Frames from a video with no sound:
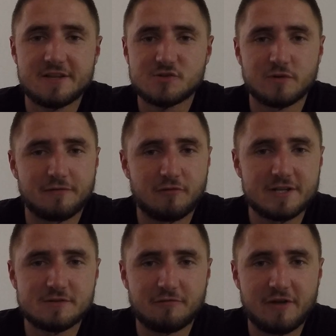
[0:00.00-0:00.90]
this with
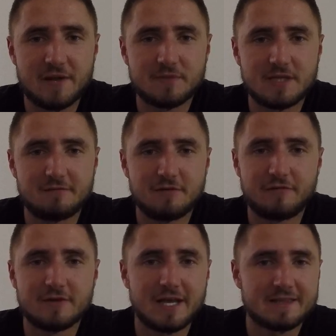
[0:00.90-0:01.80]
friends or family if you
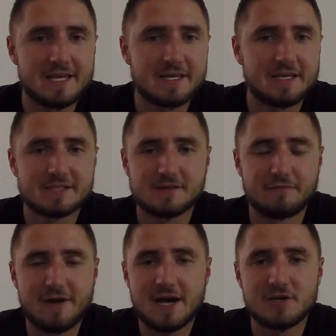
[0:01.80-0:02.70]
feel like they could get some
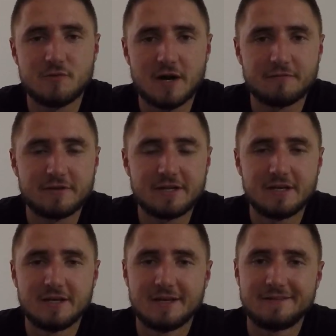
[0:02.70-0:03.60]
value out of it.
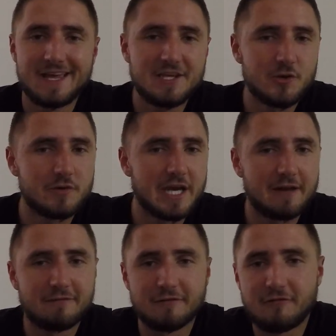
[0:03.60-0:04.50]
Thank you
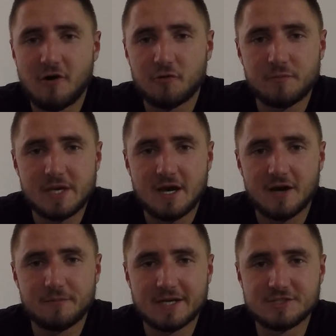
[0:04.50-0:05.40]
again for following me
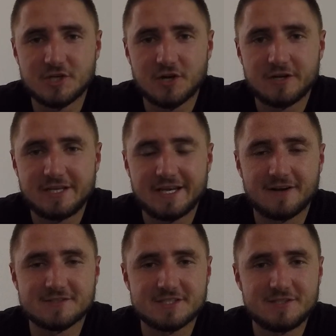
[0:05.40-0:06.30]
on my journey, and
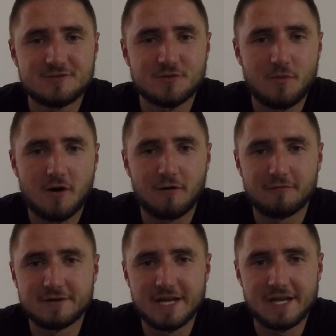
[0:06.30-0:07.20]
I'll see you tomorrow
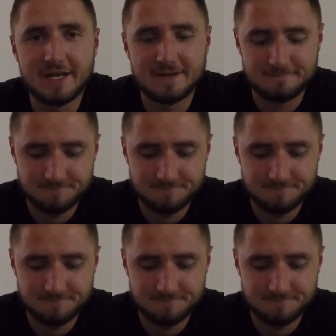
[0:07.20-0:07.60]
for day 8.